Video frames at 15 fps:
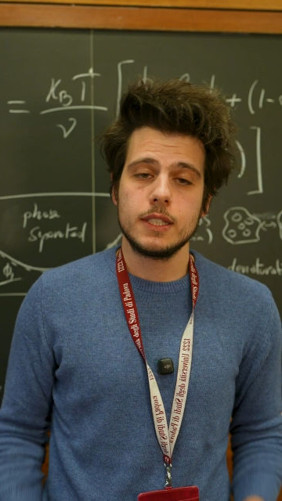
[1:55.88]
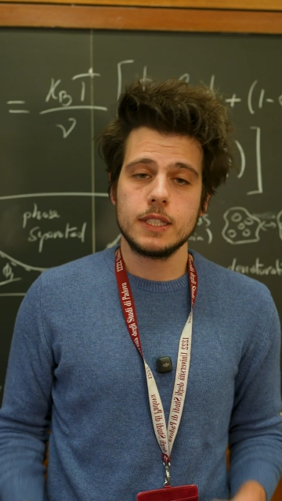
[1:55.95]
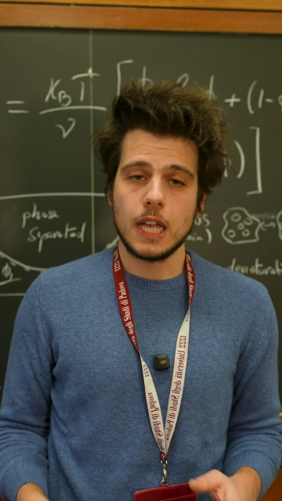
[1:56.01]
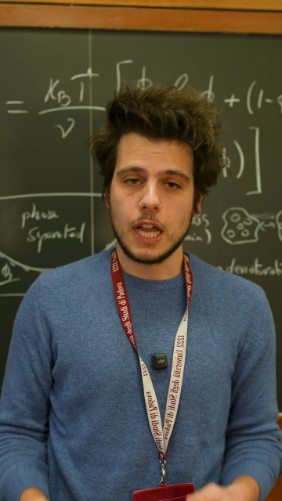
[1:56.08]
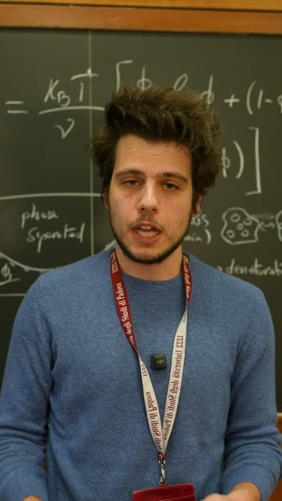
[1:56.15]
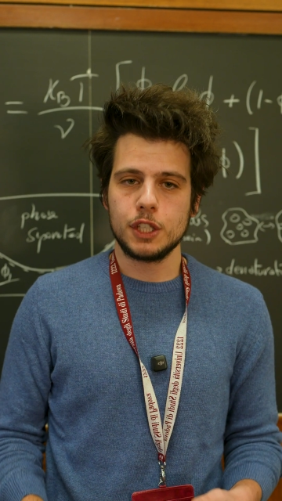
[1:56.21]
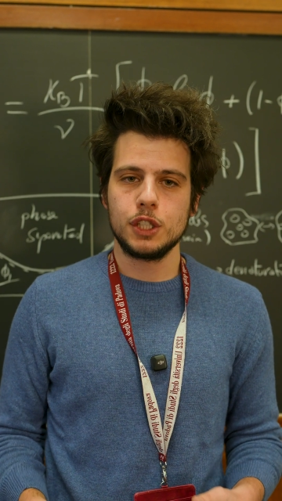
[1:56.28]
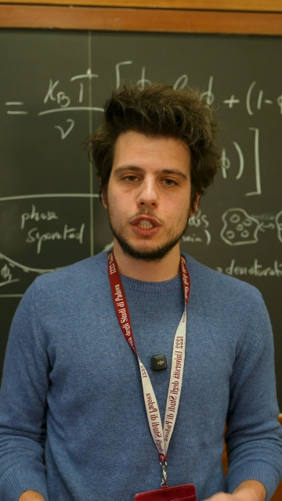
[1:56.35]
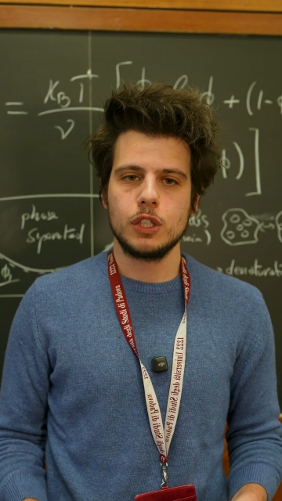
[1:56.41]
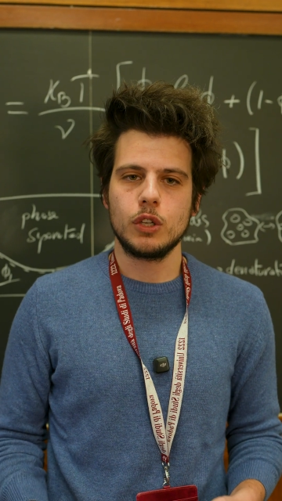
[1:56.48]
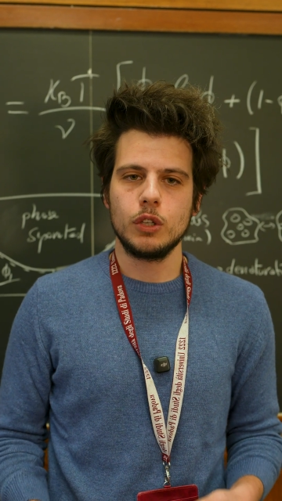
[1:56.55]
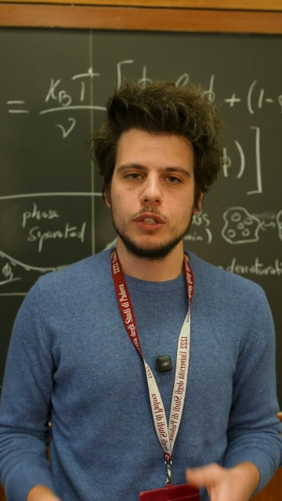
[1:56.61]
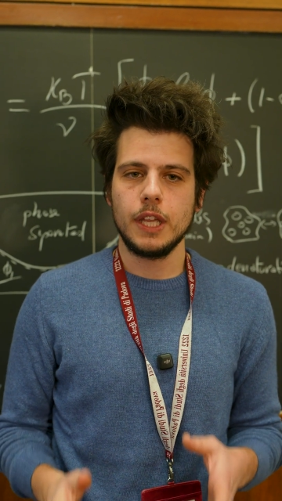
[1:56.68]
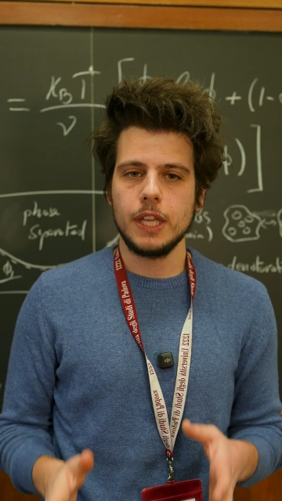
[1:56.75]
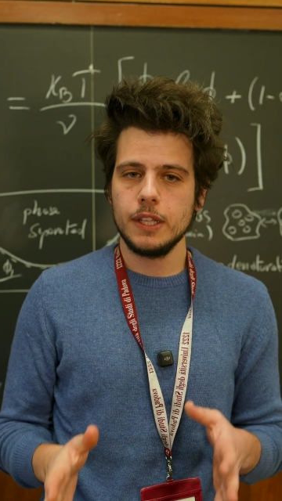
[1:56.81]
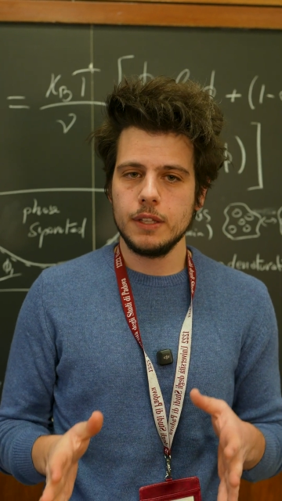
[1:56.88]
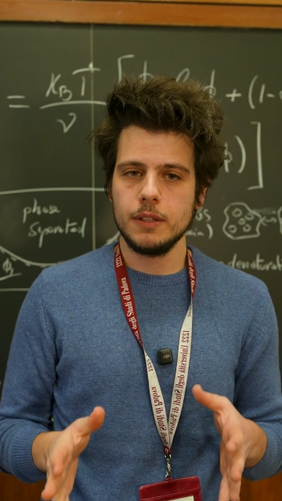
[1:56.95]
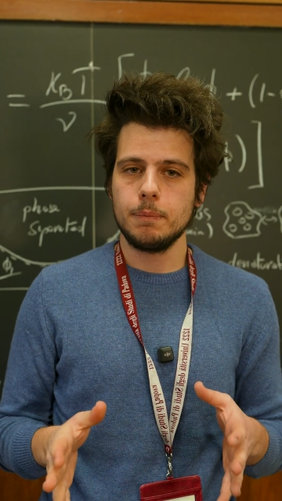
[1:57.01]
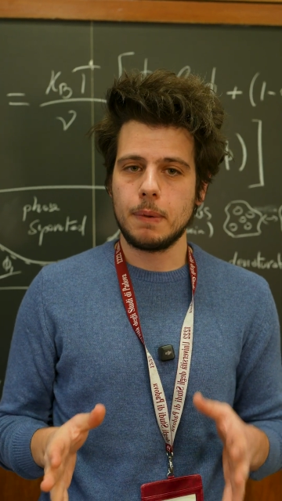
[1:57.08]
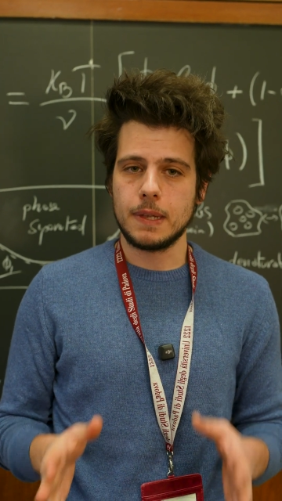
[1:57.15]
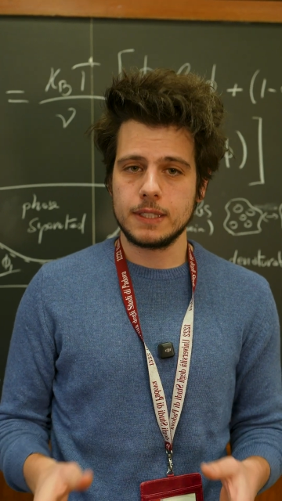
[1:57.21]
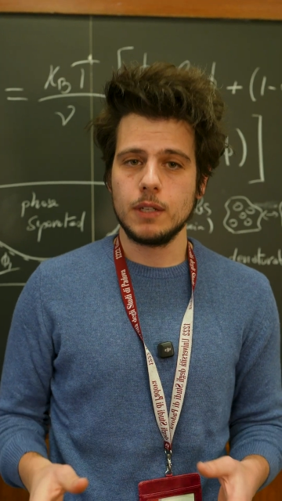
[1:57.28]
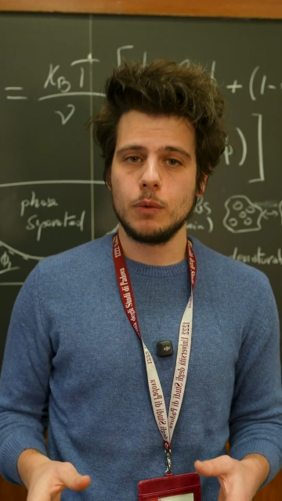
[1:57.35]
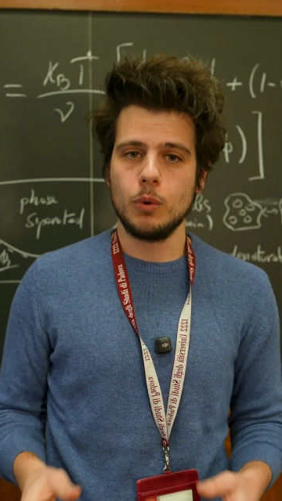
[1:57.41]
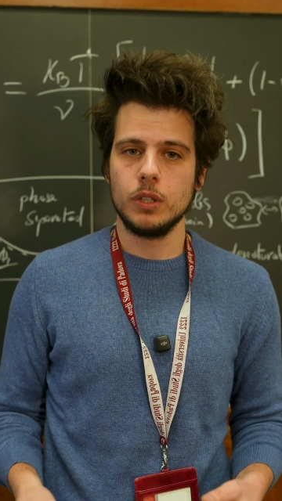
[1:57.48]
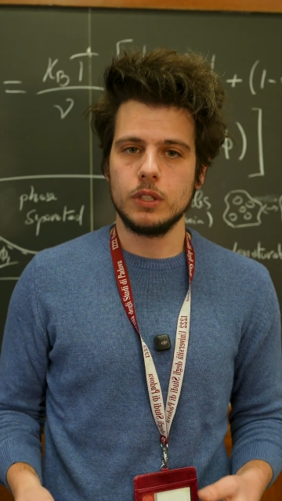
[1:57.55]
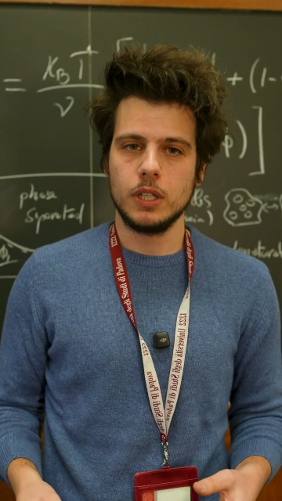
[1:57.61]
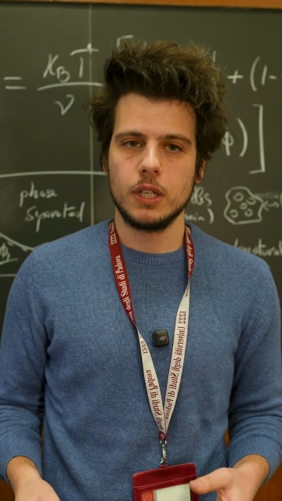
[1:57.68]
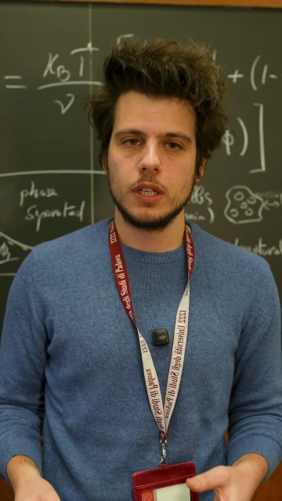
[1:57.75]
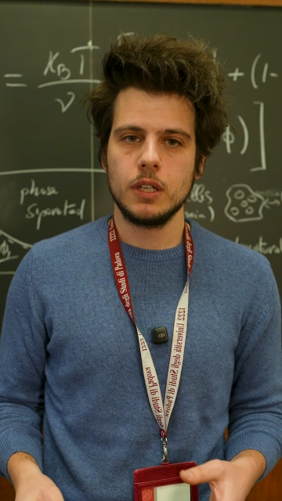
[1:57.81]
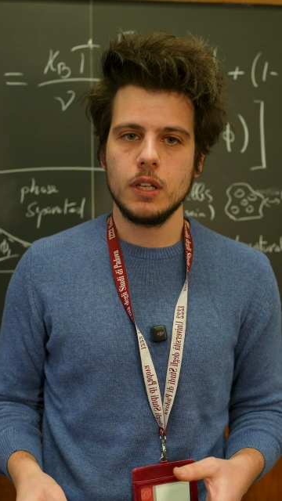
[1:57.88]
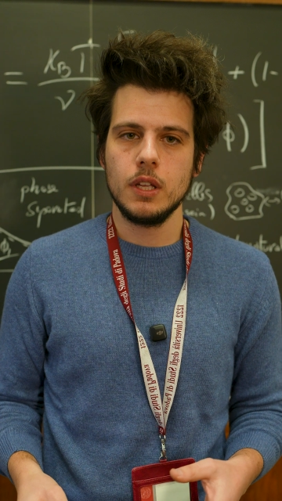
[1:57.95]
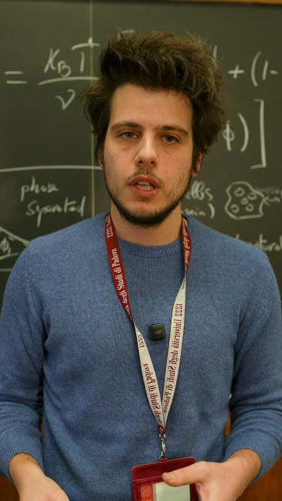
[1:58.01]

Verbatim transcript: Starch contained in pasta water